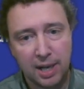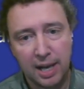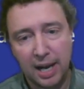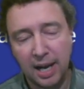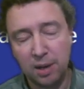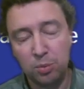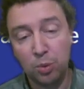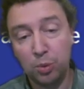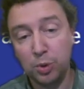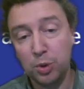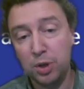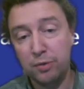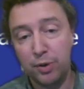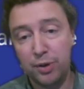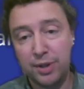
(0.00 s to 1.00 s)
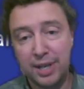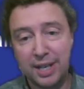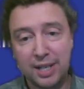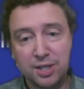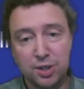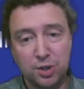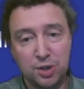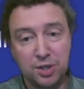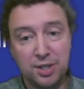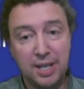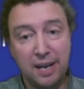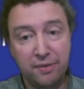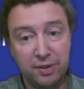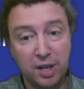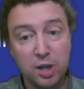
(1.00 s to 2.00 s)
And we were looking for things such as
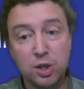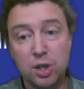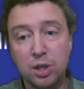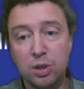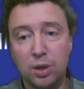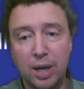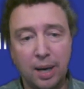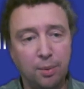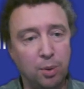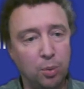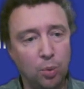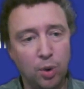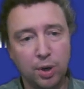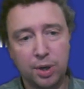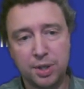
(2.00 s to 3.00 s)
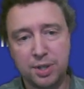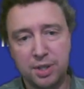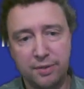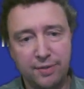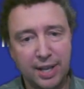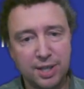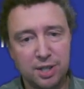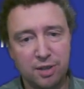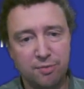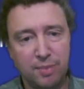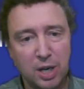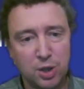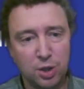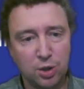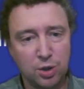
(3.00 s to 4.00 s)
definition, how it works, defensive
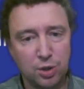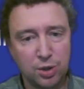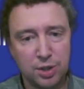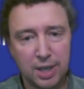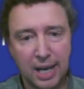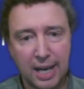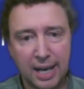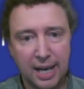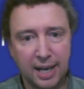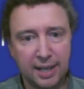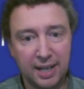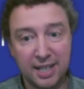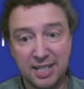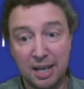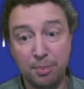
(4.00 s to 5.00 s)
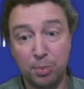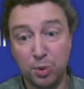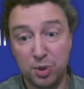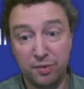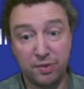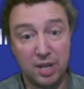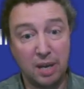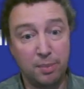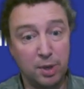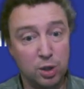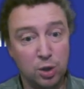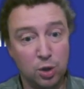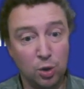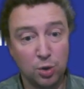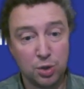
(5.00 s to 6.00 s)
measures, and examples of them in
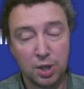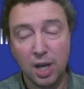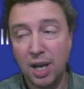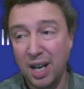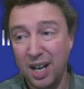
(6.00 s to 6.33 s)
use.